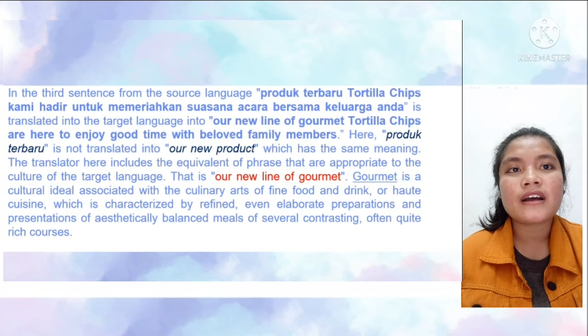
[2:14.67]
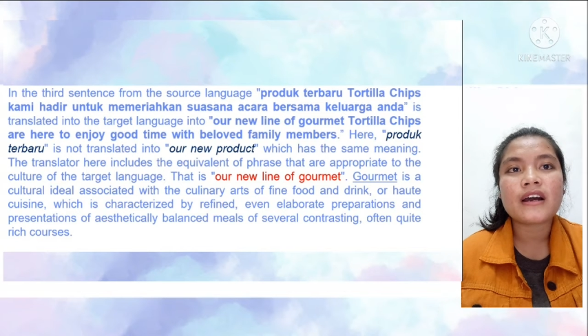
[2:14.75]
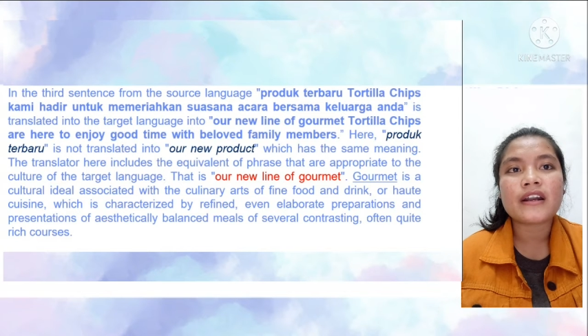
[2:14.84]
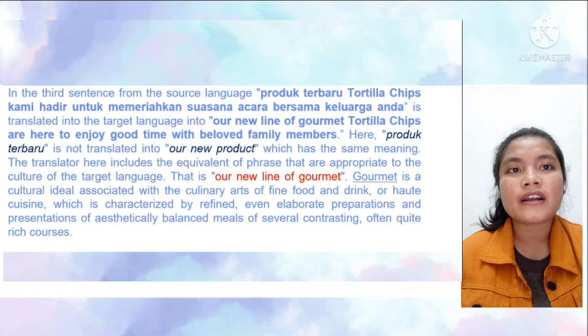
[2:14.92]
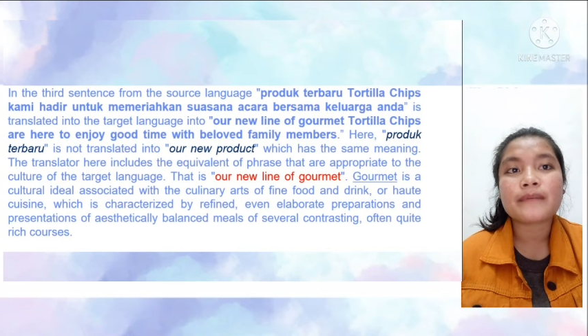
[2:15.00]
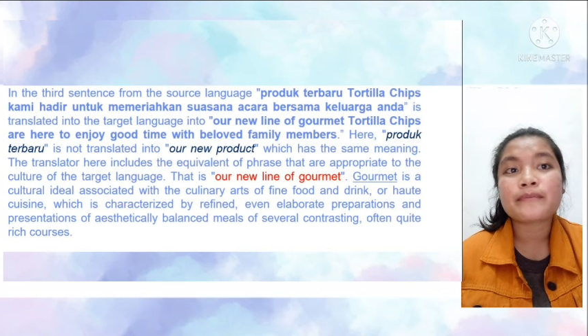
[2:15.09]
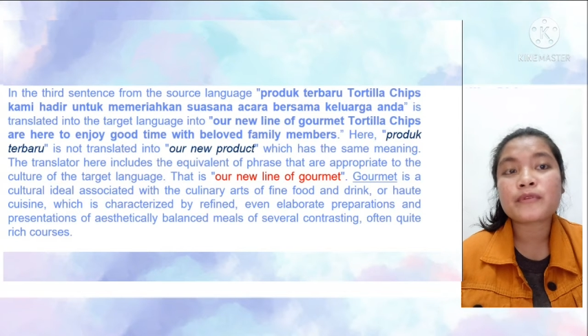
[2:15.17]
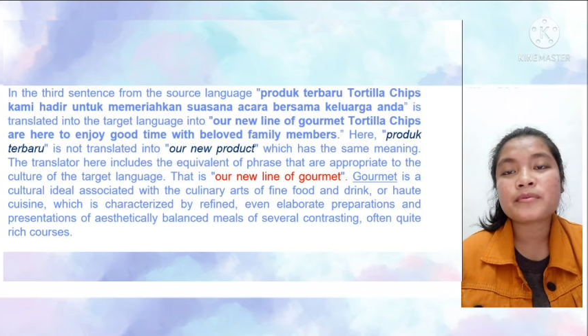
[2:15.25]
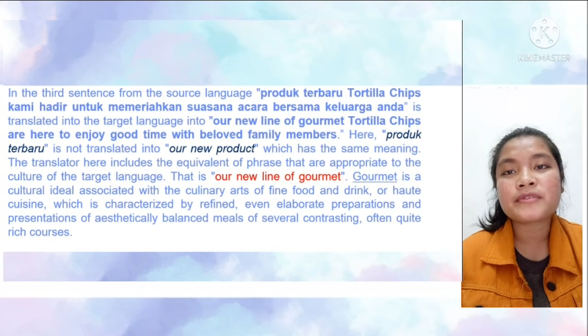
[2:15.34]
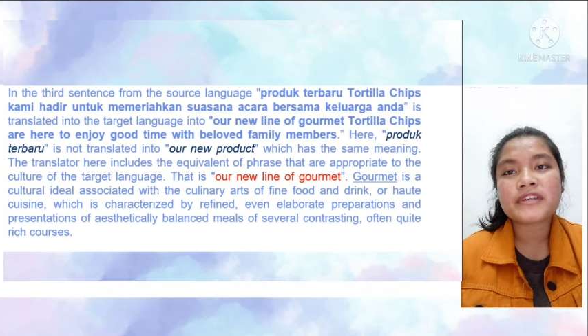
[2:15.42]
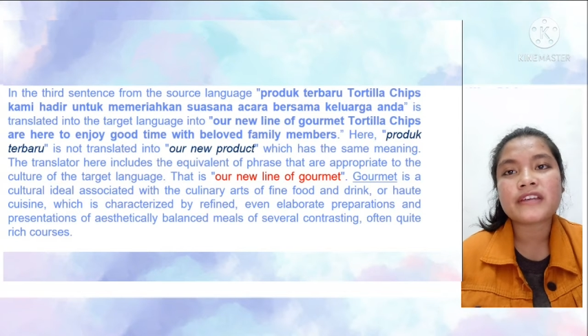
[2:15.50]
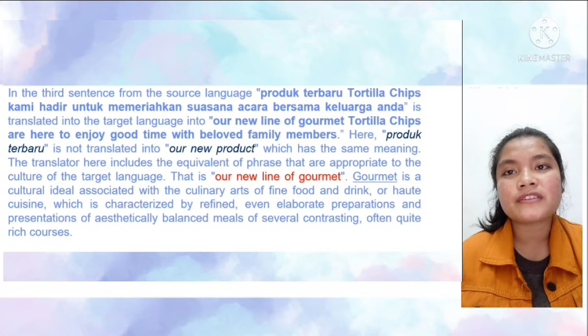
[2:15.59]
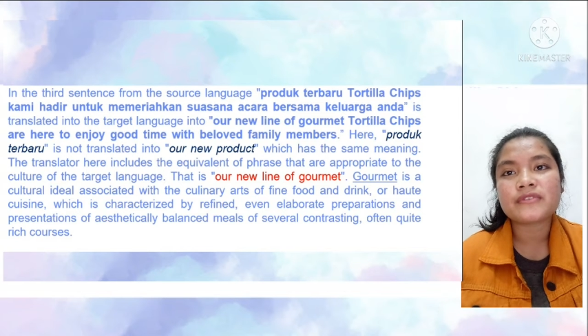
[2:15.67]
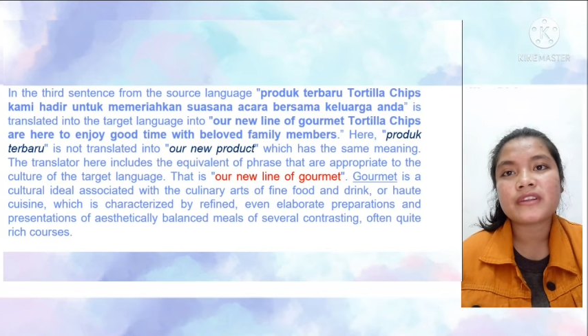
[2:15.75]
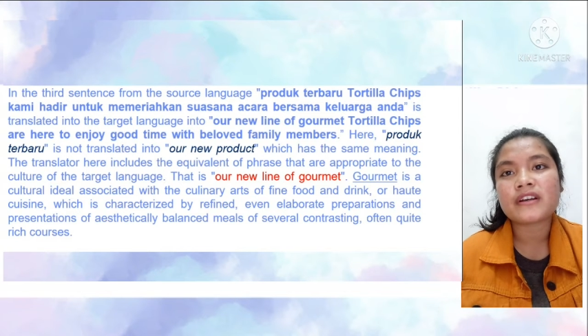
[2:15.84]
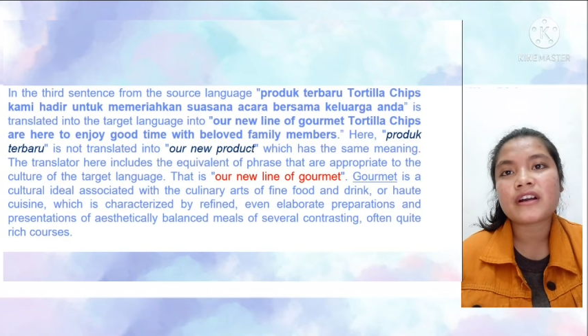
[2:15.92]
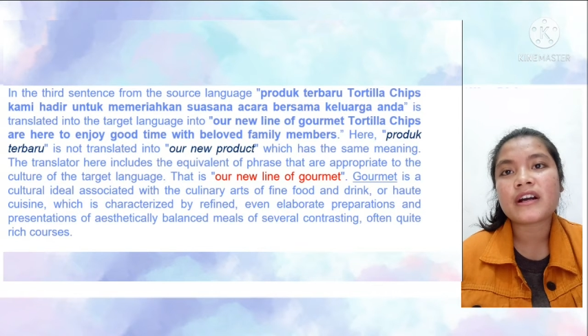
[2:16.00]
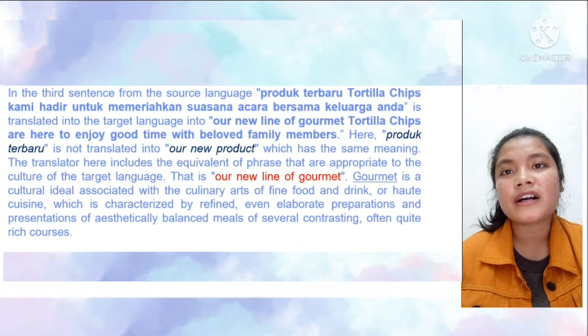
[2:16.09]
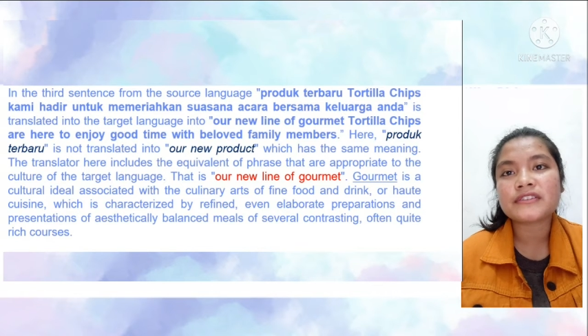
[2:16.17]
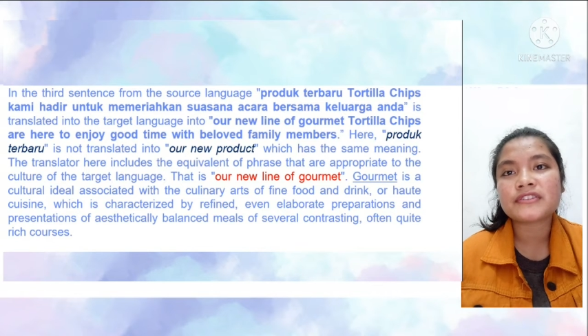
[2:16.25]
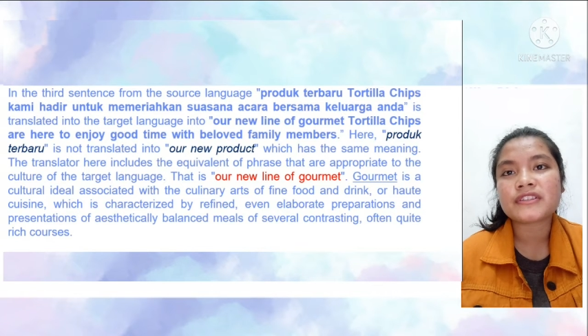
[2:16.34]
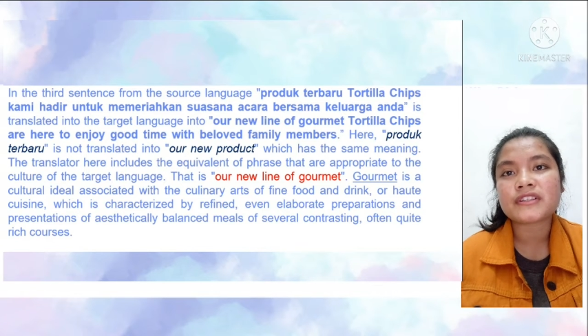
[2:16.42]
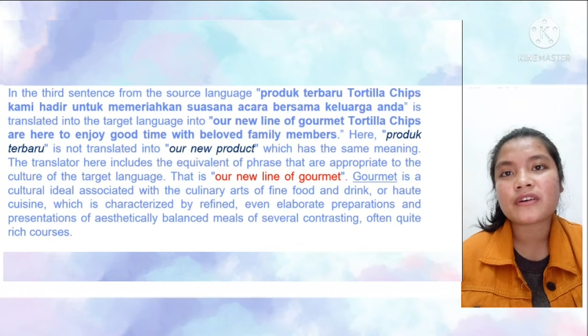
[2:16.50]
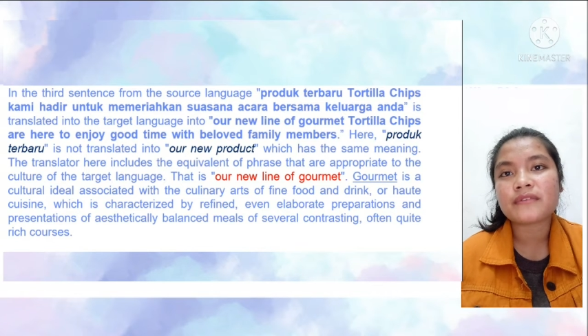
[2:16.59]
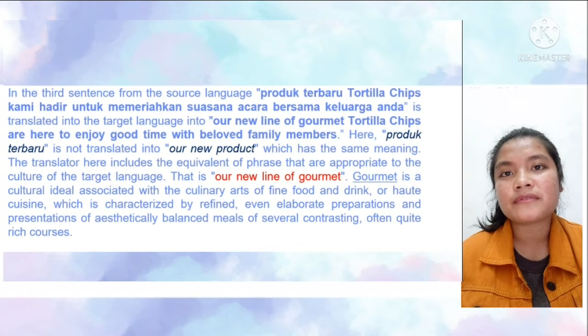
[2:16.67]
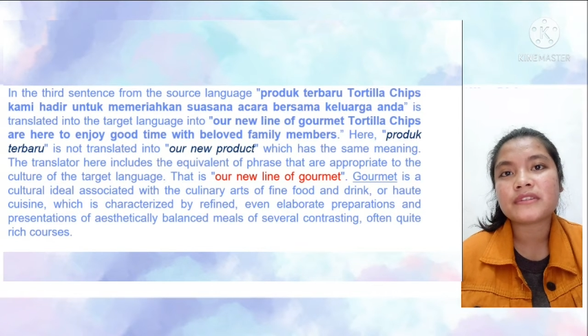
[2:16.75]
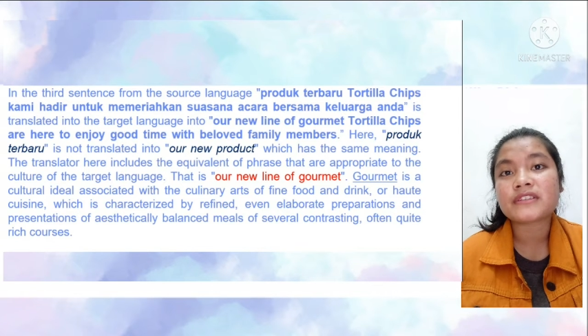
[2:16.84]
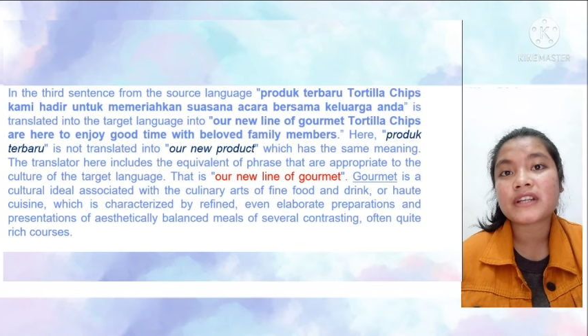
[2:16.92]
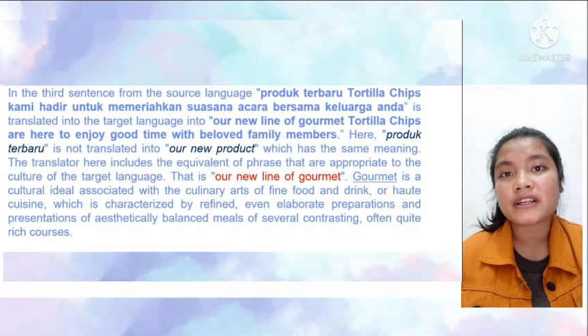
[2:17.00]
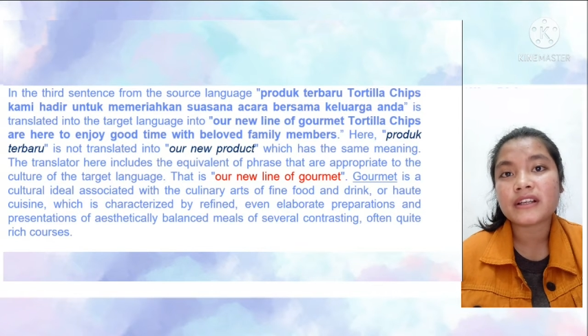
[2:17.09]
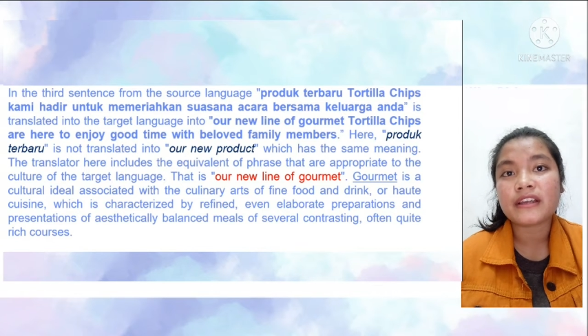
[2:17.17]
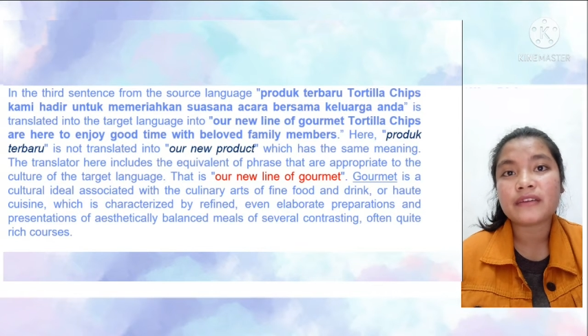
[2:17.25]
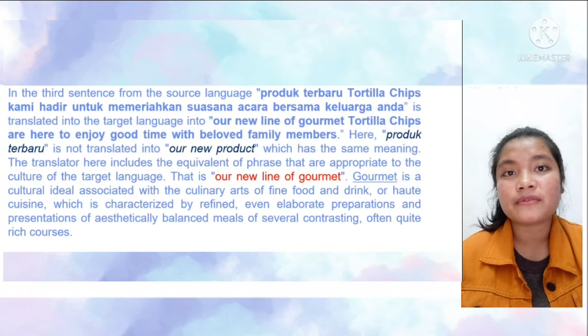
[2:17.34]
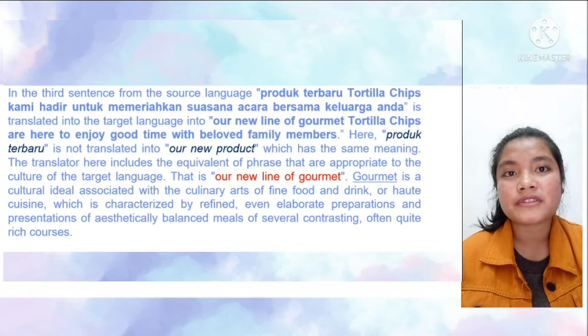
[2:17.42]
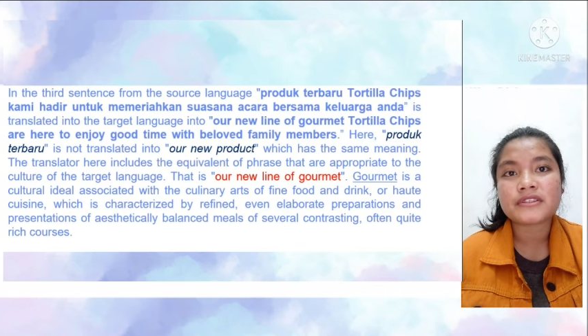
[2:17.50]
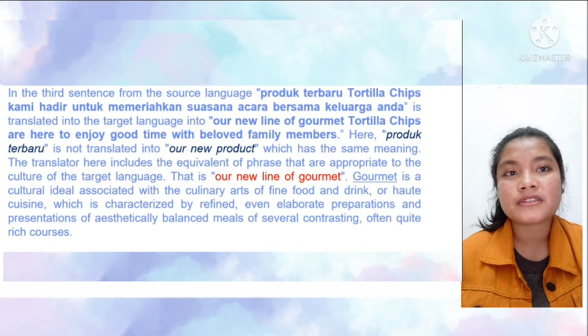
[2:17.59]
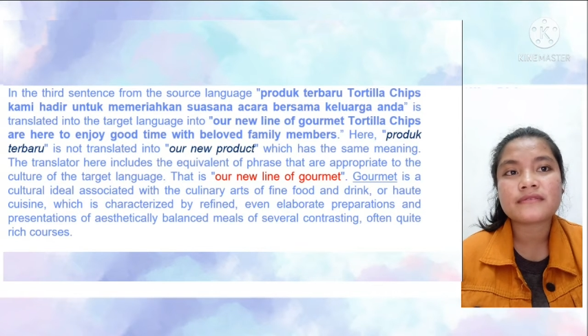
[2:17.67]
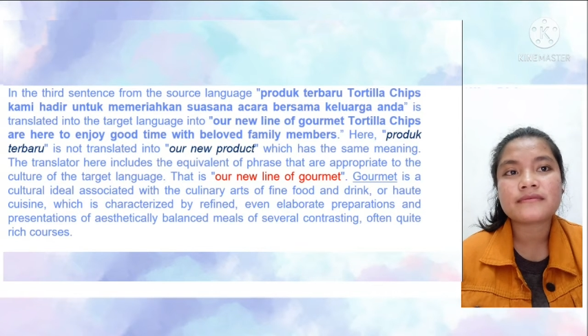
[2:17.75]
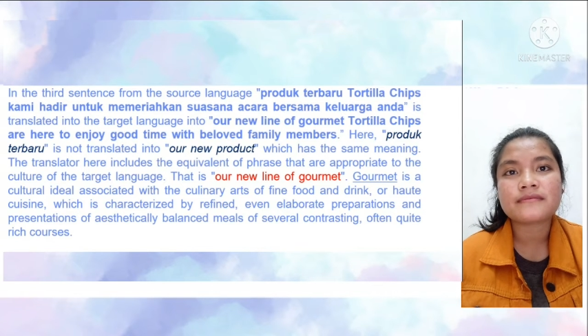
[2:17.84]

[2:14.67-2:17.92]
are appropriate to the culture of the target language.